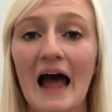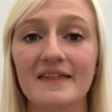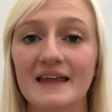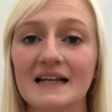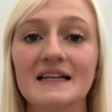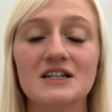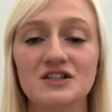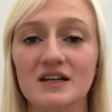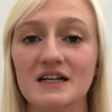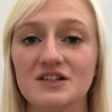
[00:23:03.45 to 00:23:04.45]
and they
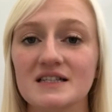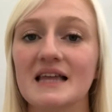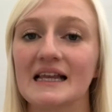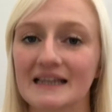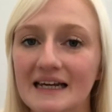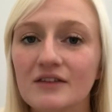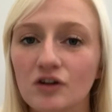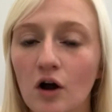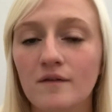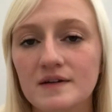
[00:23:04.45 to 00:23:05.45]
literally just, they lead
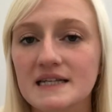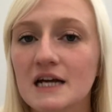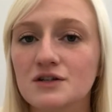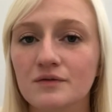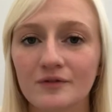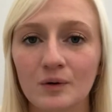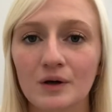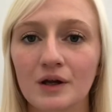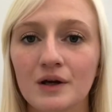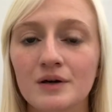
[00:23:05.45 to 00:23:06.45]
the conversation
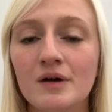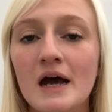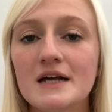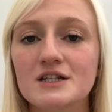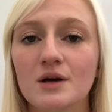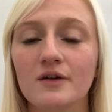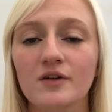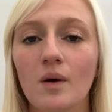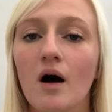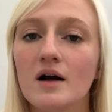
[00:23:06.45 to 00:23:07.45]
for you. So if
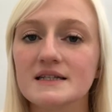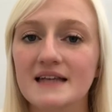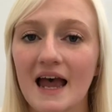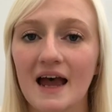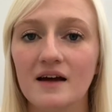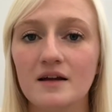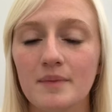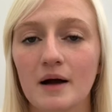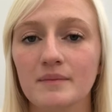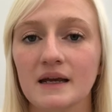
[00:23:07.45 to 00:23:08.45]
you are scared
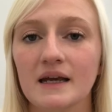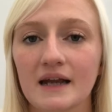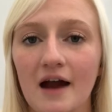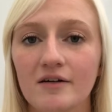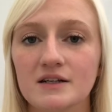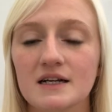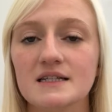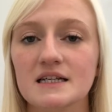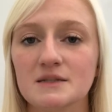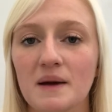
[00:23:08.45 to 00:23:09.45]
about meeting characters,
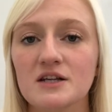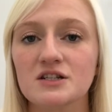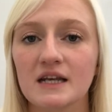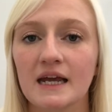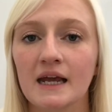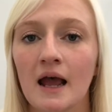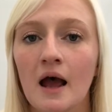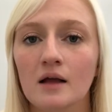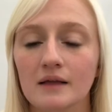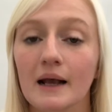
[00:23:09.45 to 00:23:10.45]
especially
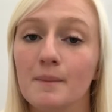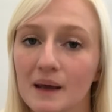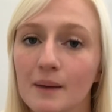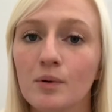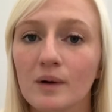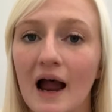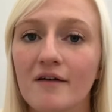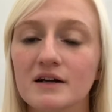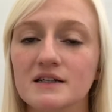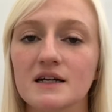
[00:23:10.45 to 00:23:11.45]
like people
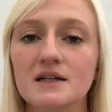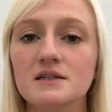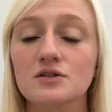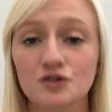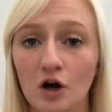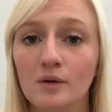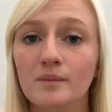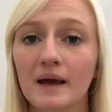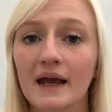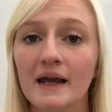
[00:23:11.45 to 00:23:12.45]
characters, don't
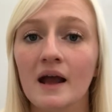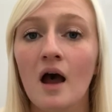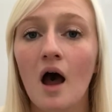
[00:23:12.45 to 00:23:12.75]
be,